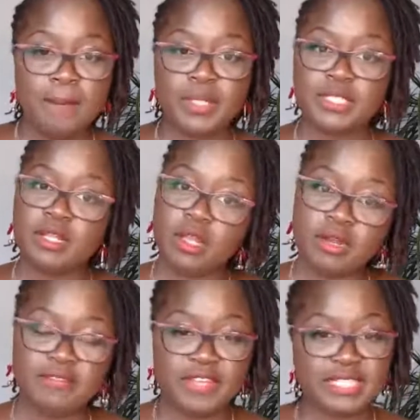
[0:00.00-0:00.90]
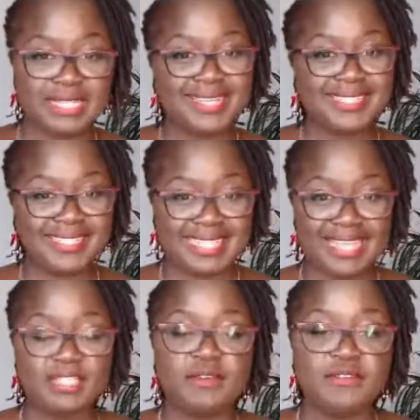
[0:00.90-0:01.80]
but a lot of it is
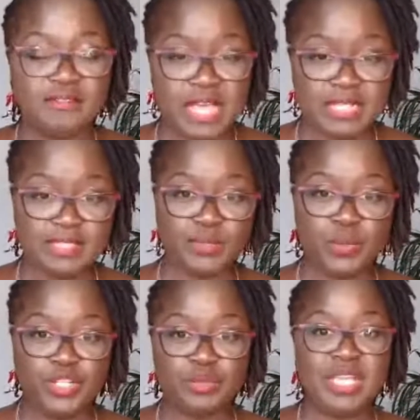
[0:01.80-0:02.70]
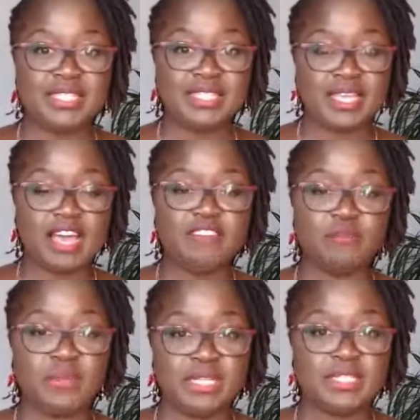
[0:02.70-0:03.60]
state funds, which means the
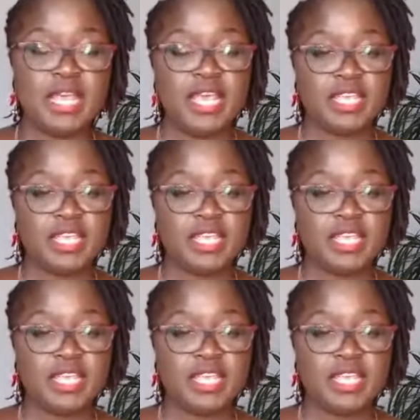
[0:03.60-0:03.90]
government